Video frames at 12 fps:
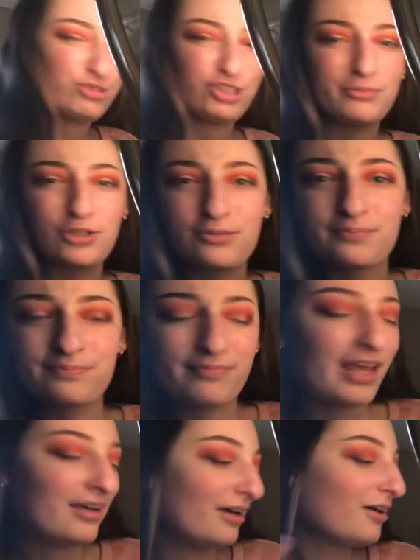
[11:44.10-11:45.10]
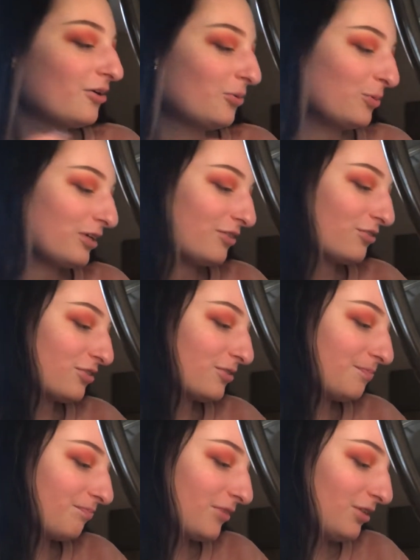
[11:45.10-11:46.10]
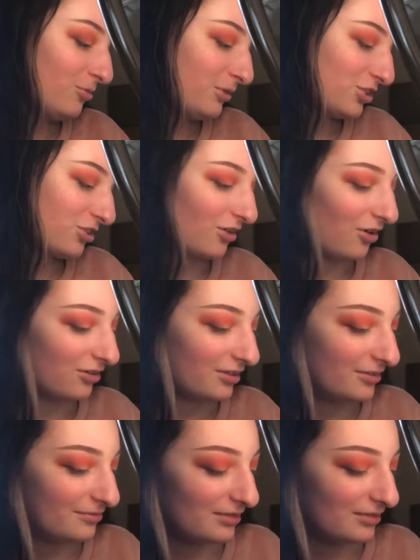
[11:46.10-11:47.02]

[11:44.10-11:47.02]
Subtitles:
shimmer, whatever you wish to call it.